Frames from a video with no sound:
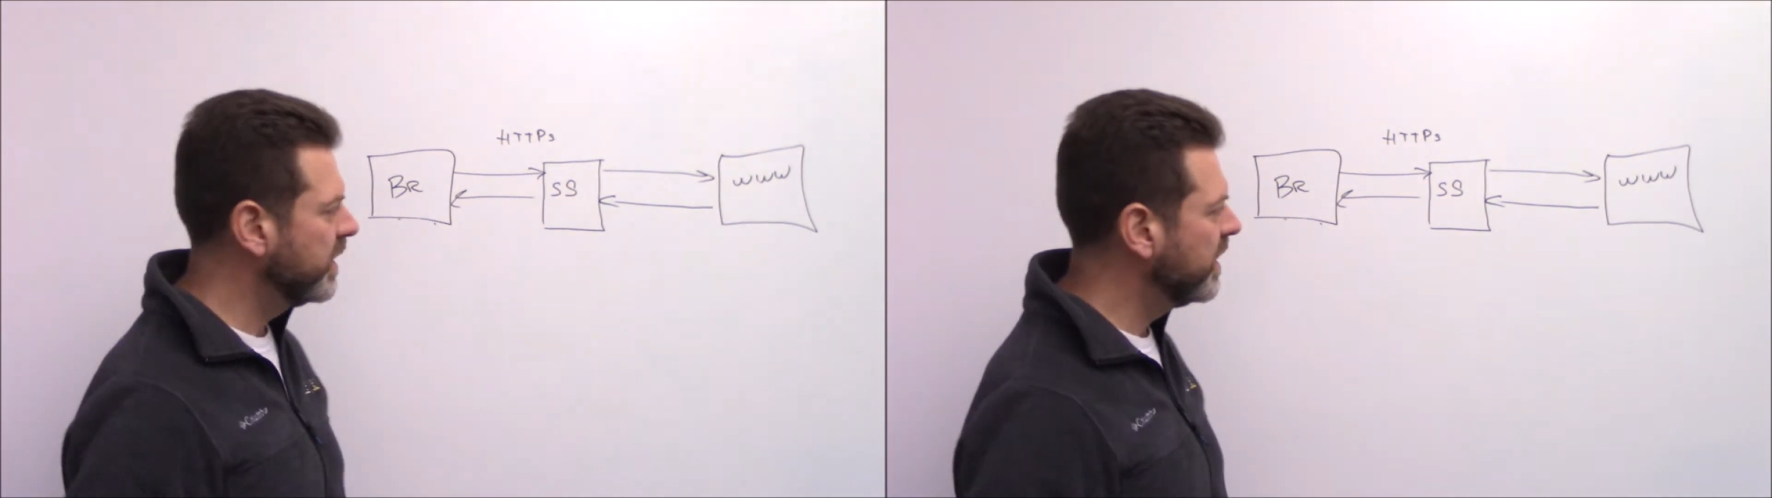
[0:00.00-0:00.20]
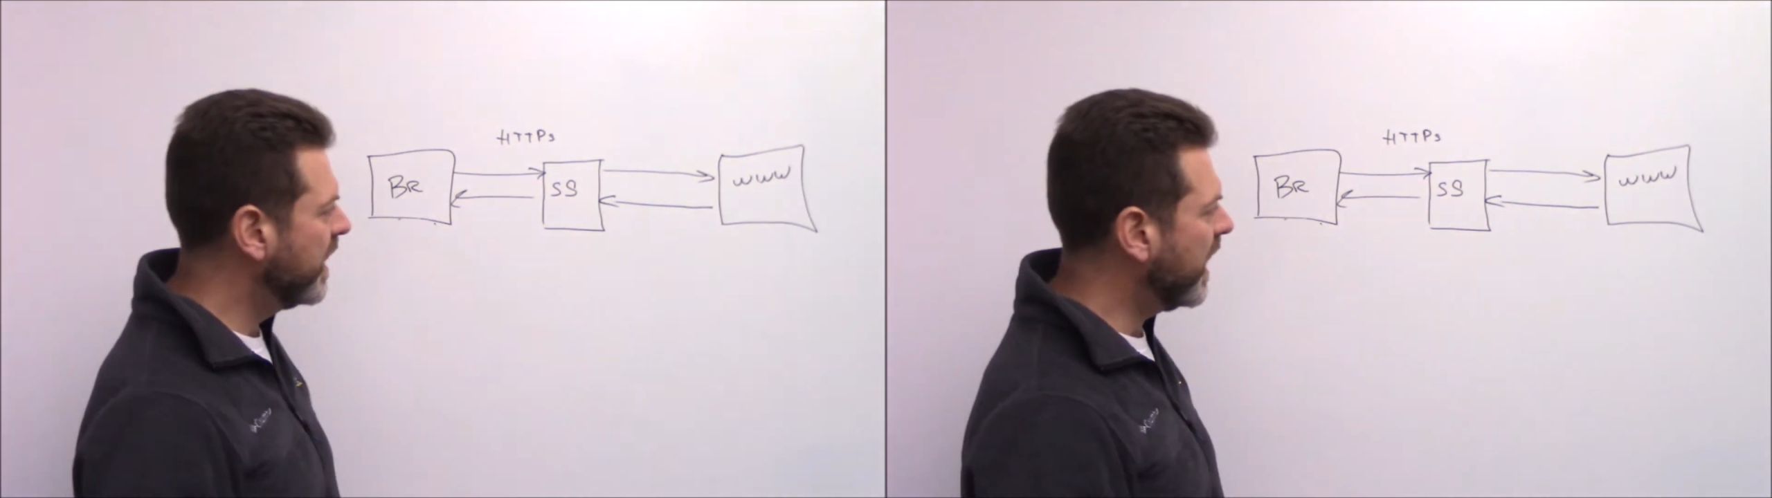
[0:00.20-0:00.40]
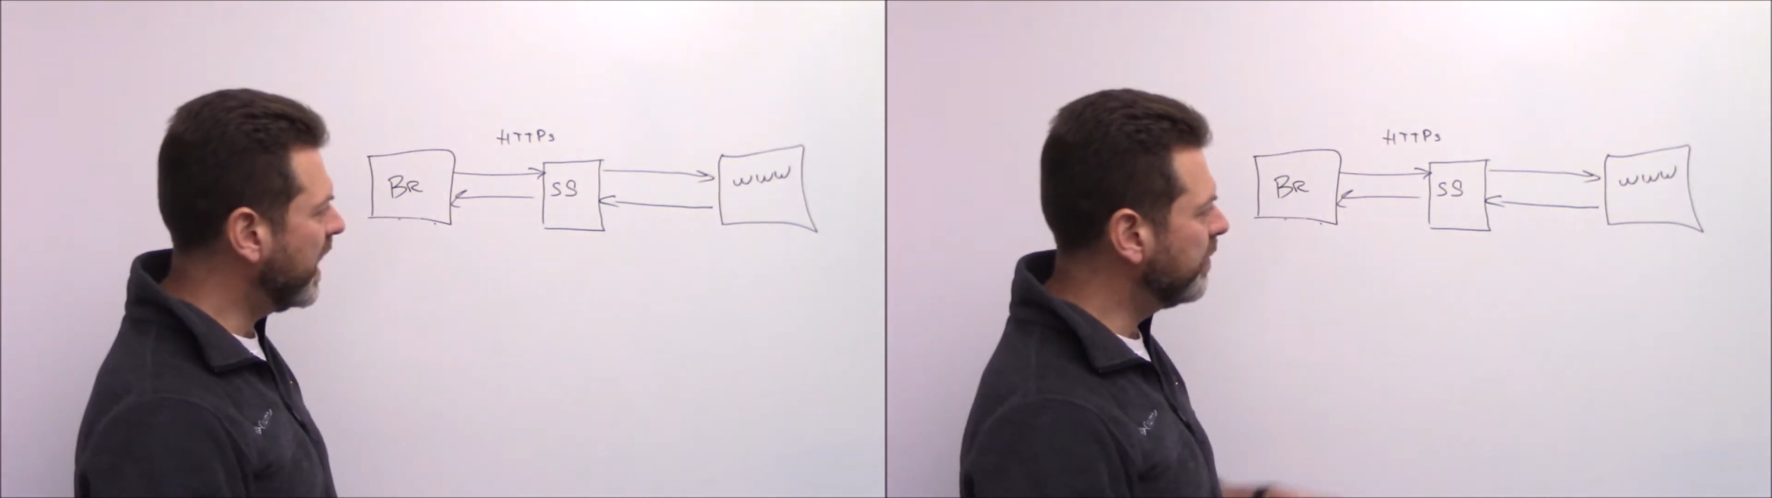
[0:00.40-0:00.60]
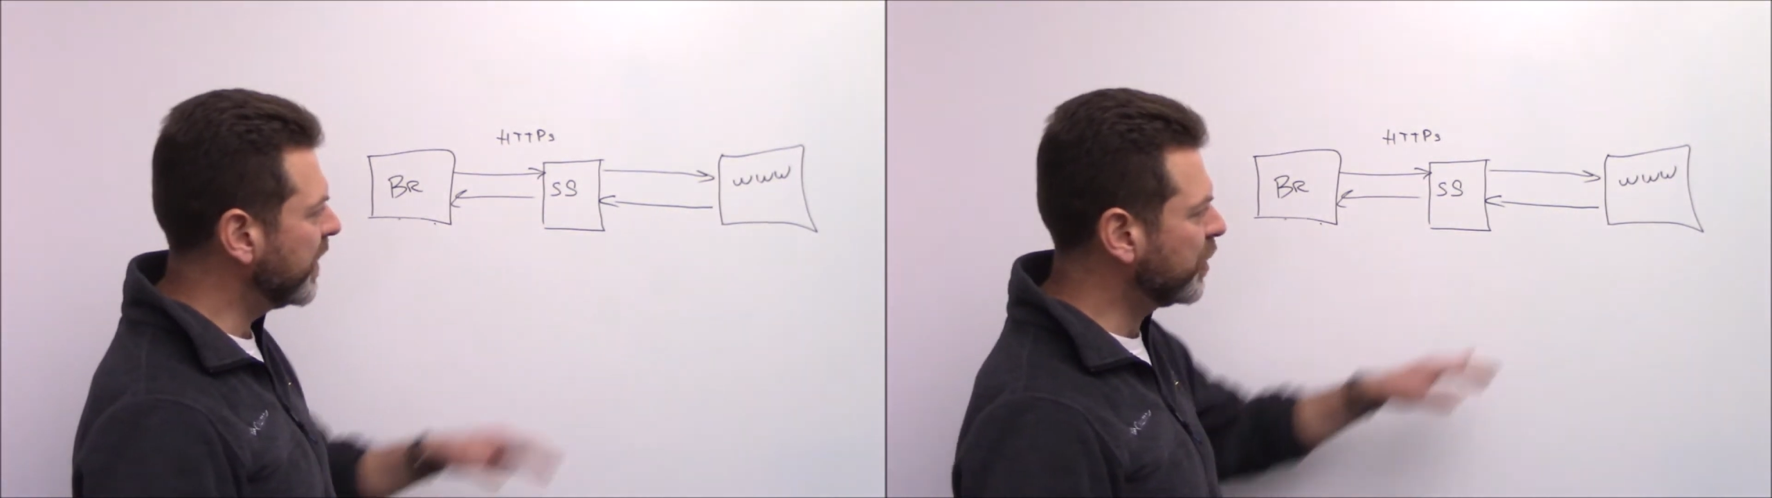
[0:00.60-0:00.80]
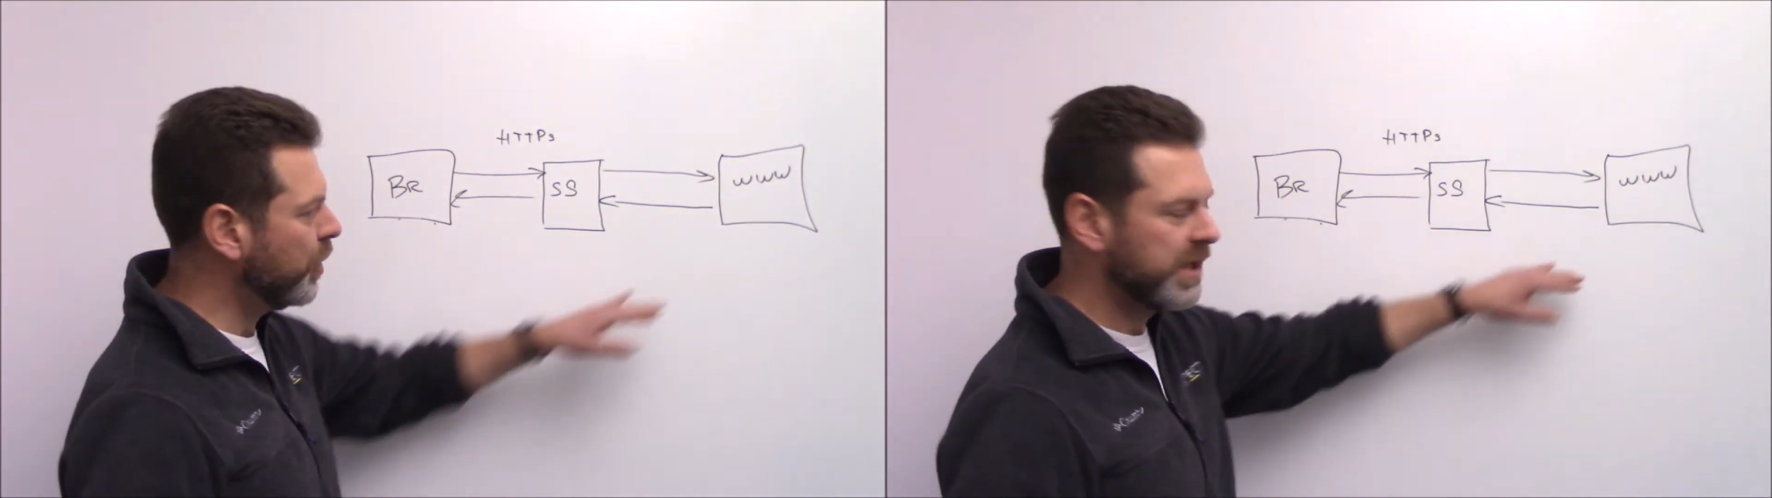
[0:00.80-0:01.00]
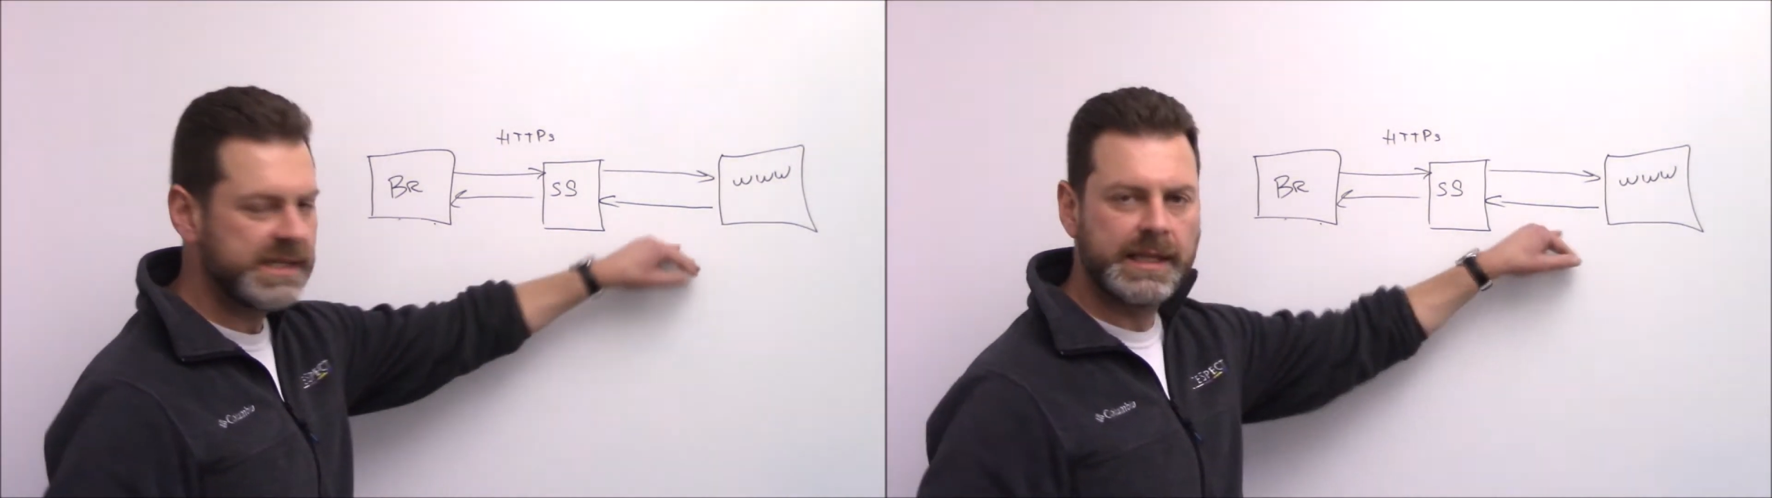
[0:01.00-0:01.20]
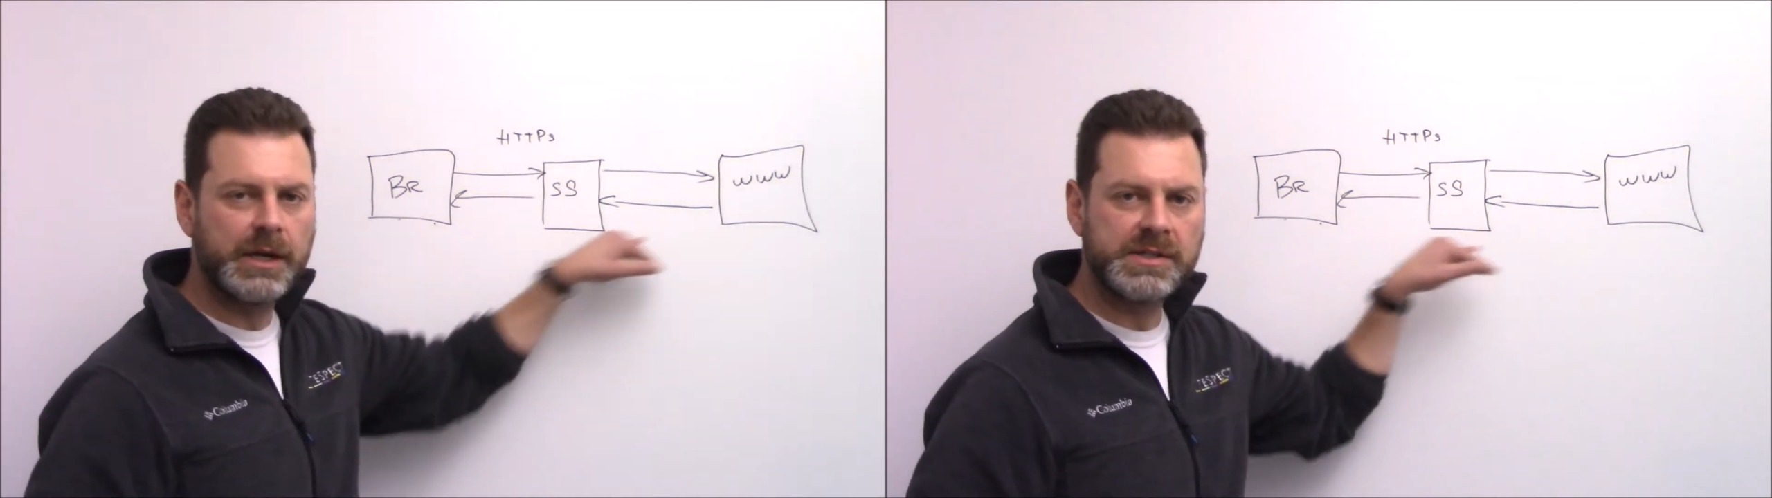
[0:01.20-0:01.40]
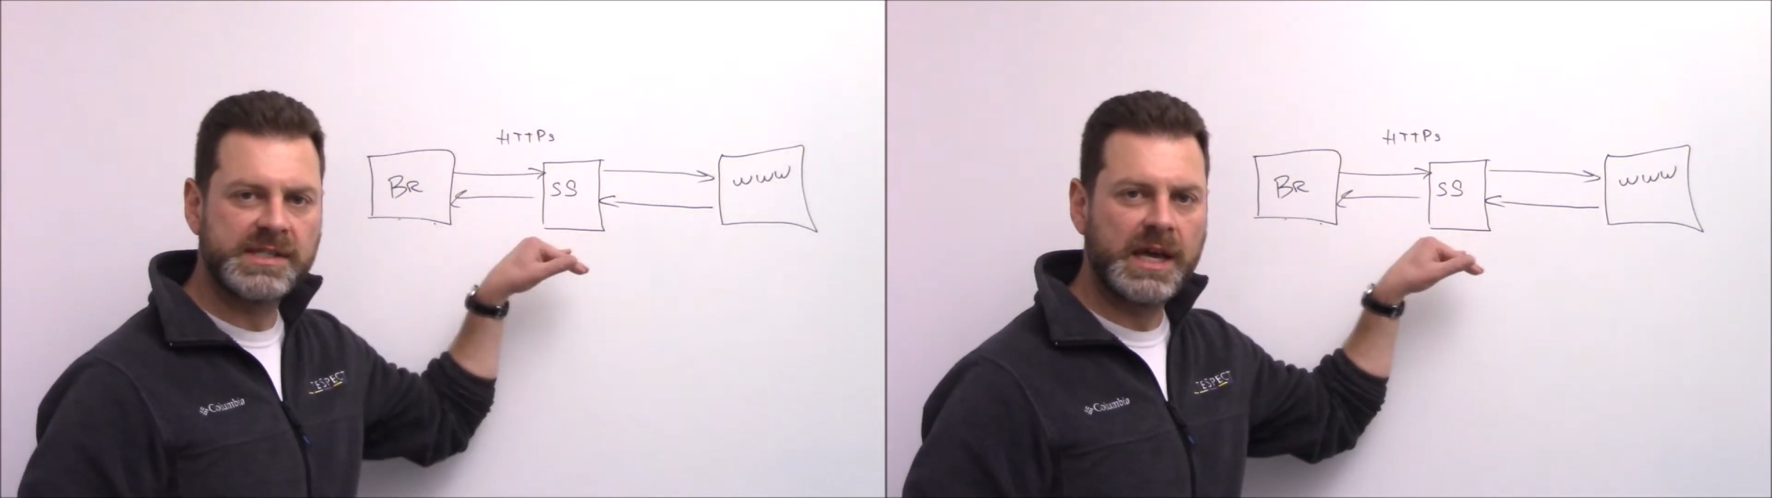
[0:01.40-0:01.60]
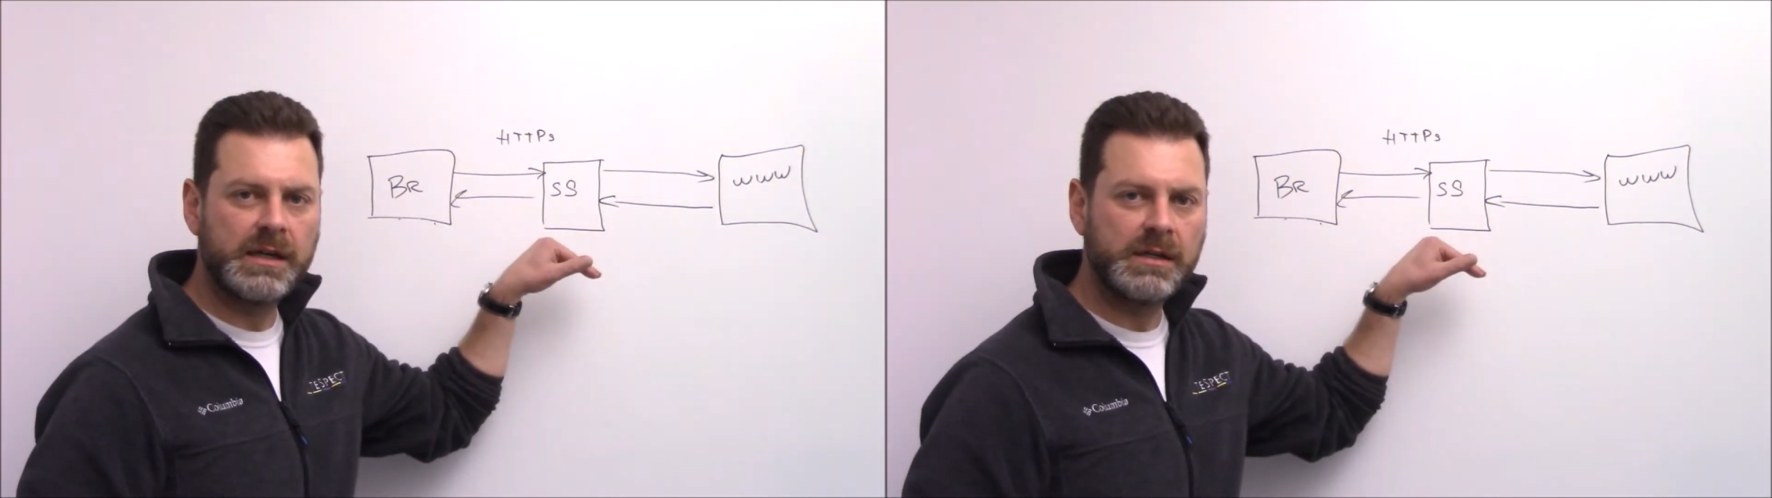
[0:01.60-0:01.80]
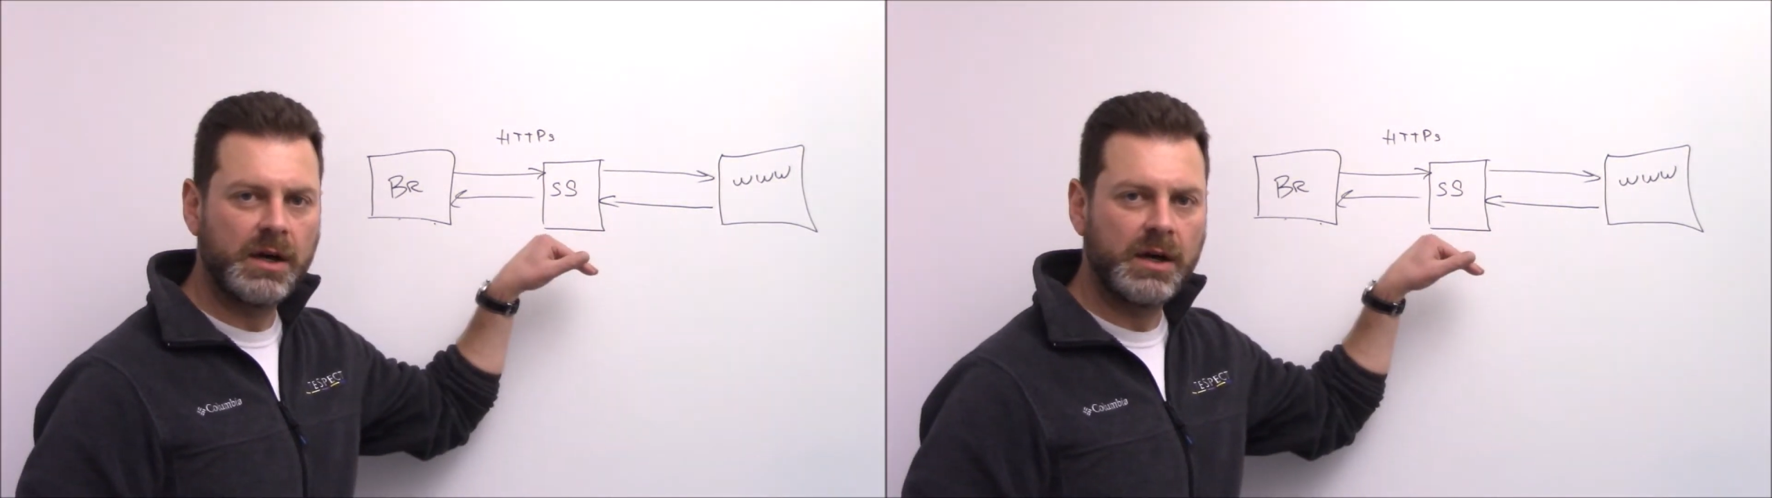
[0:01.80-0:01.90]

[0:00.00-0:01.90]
The cookies that are set